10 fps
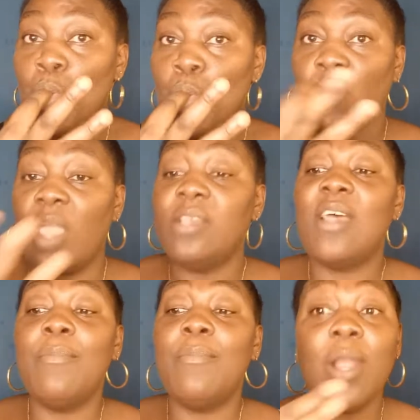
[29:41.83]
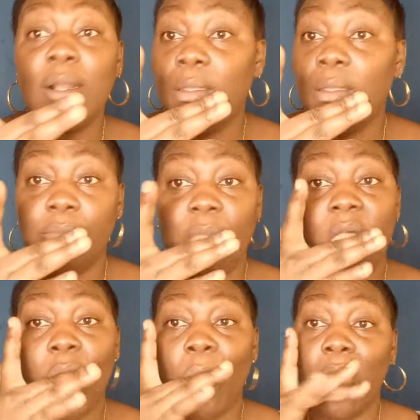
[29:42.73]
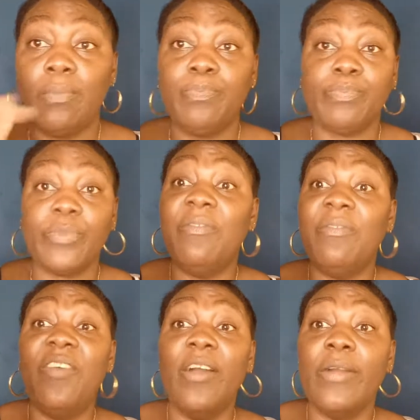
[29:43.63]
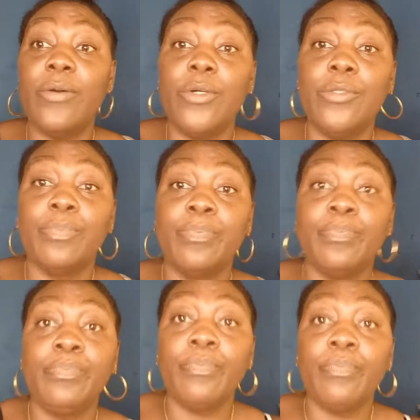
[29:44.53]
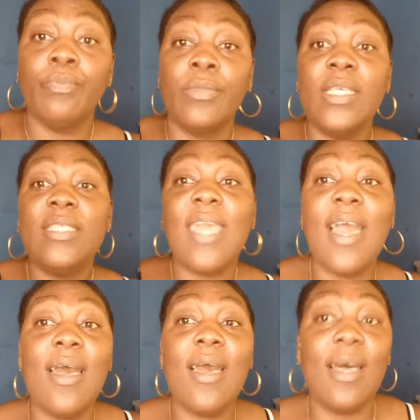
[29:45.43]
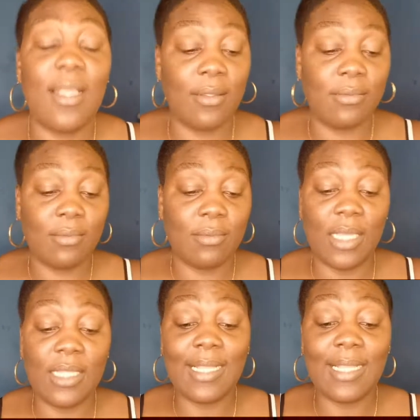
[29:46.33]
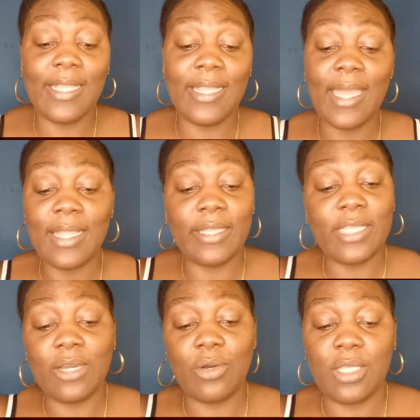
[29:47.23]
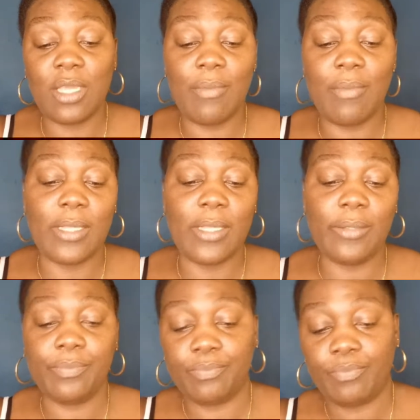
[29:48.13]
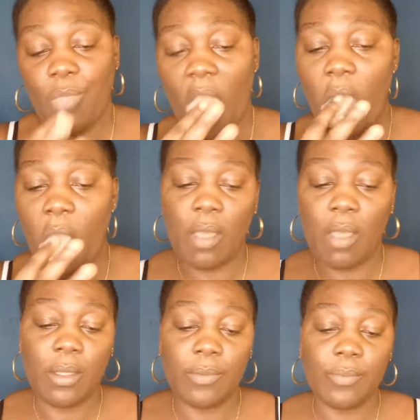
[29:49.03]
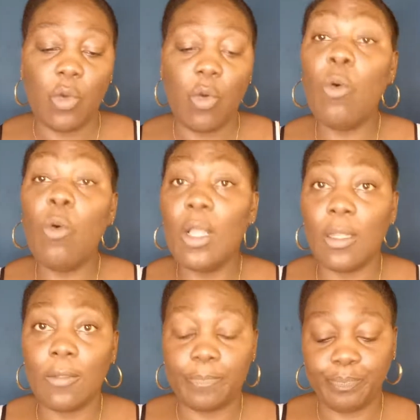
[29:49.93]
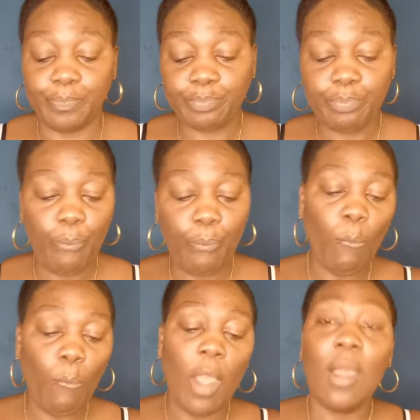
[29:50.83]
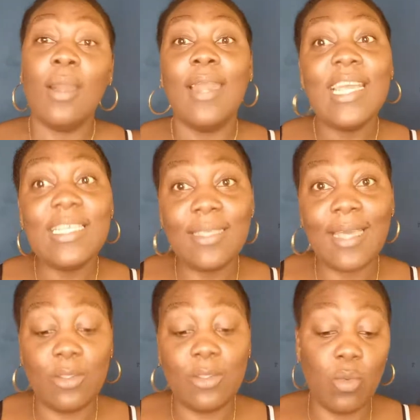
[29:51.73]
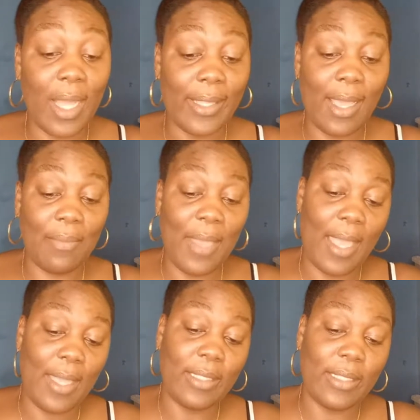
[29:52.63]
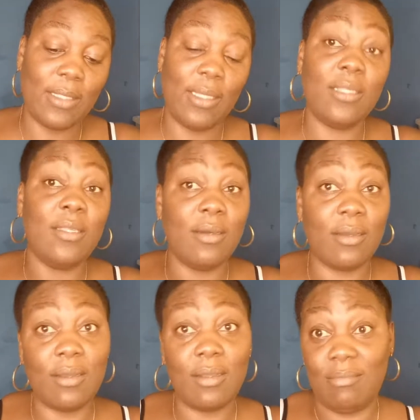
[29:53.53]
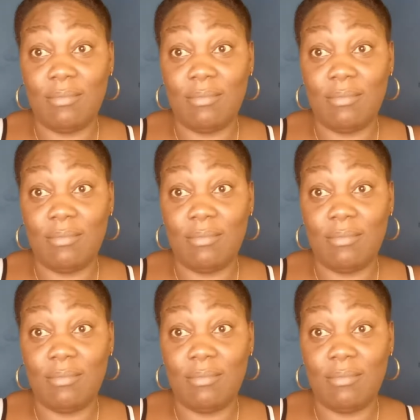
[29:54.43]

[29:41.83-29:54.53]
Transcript: It's a miracle. Very good. This can I'll uh, it clean anything out of your body. Cool. Guys, I two what dog may I eat, you know, you see a girl?